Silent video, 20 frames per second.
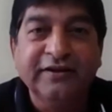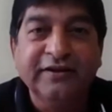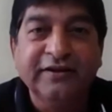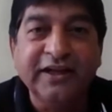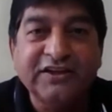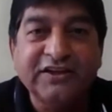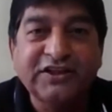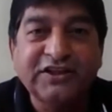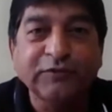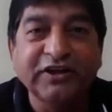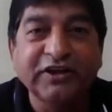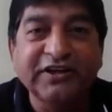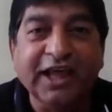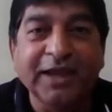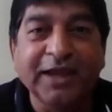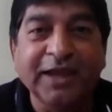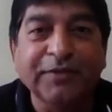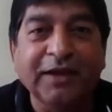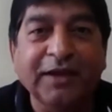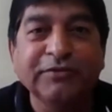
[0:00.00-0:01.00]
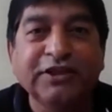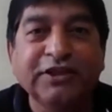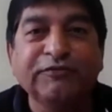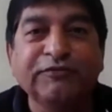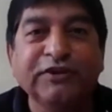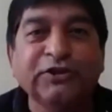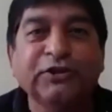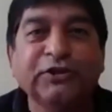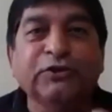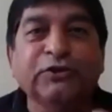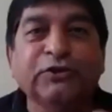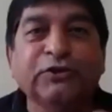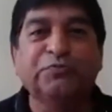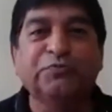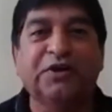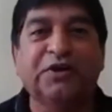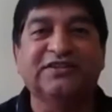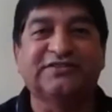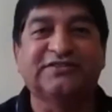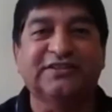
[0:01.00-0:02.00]
Rest of the time, I'm giving to
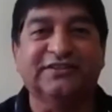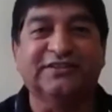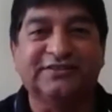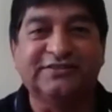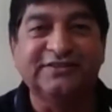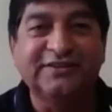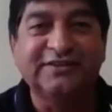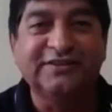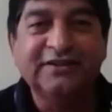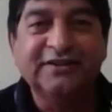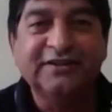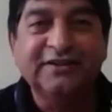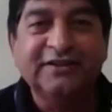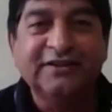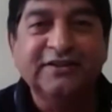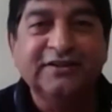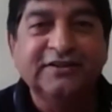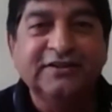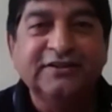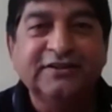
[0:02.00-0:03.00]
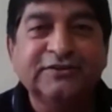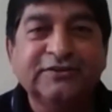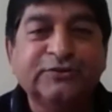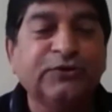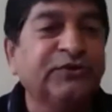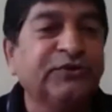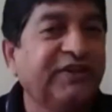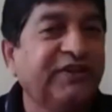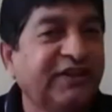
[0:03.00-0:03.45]
Toastmasters. So